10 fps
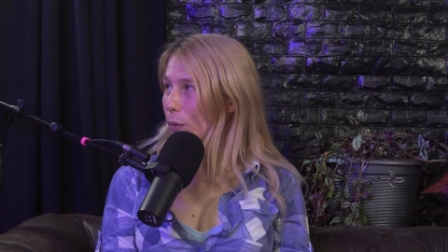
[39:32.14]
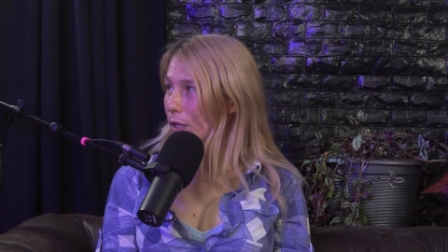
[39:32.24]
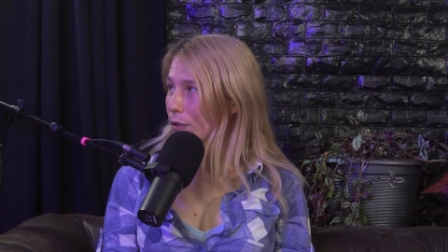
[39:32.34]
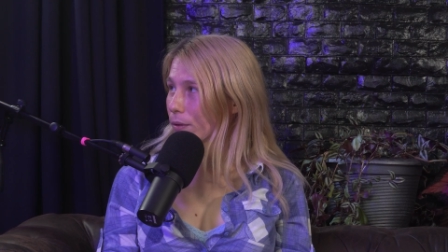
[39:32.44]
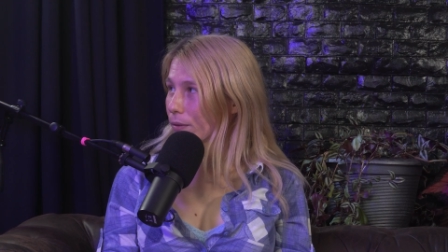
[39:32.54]

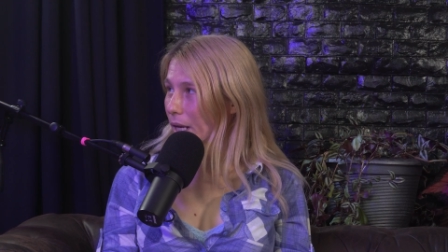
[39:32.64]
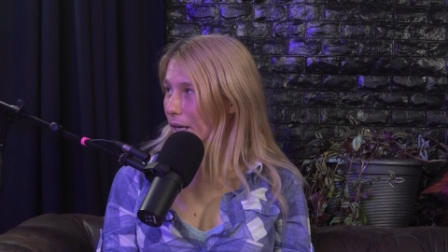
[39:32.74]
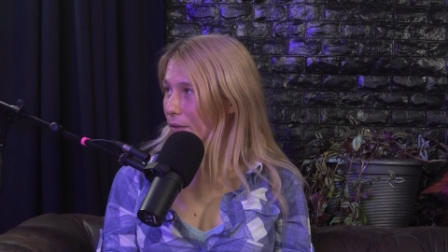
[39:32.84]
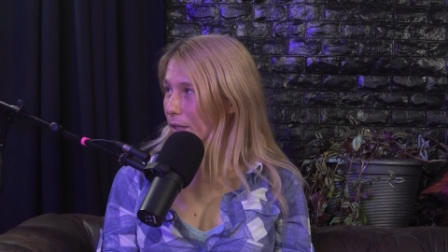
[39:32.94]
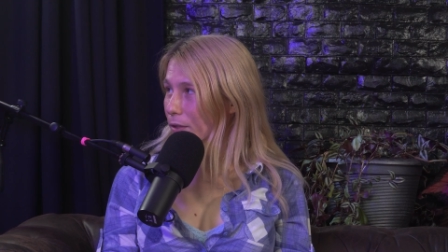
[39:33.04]
weird
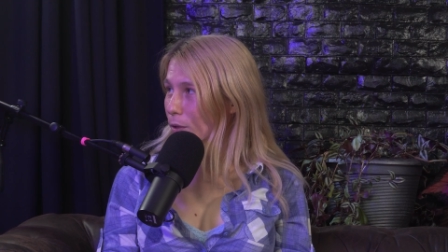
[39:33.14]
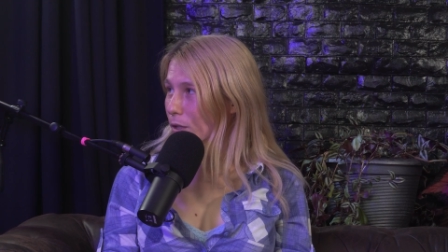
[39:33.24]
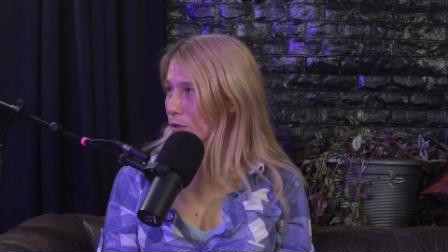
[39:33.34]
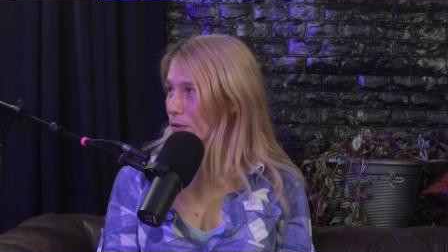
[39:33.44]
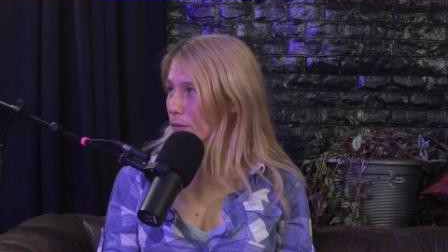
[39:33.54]
alien
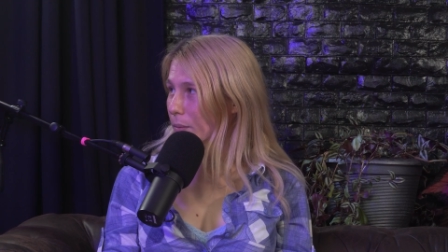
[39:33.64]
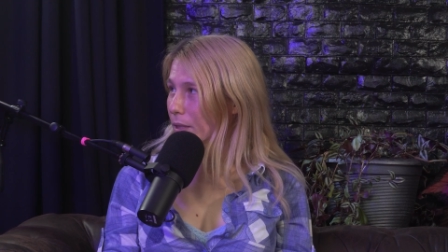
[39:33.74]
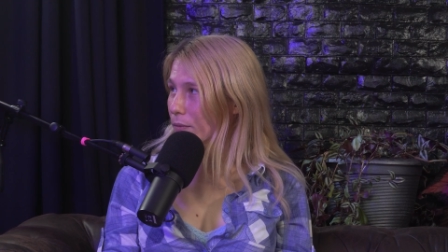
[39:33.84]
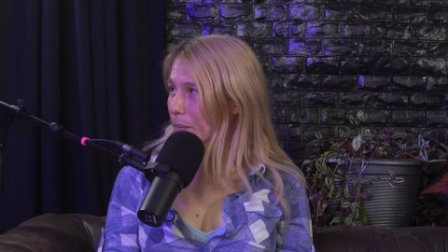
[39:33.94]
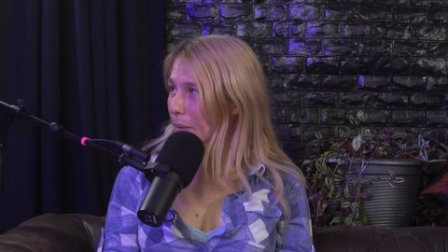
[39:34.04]
creature from a
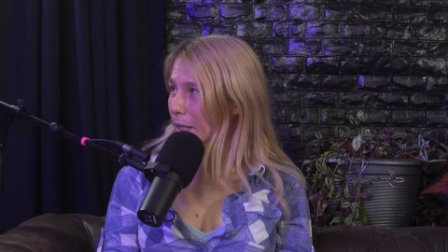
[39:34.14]
different